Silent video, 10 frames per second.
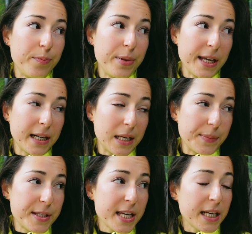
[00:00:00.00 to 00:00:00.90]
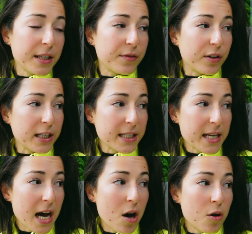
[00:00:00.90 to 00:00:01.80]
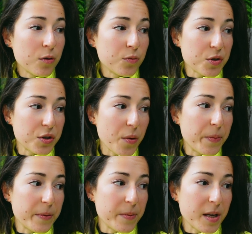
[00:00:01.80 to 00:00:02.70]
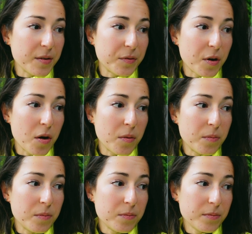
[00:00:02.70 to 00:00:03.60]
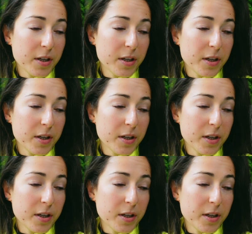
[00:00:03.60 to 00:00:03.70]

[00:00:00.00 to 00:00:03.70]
being clipped in, falling down was stopping me from,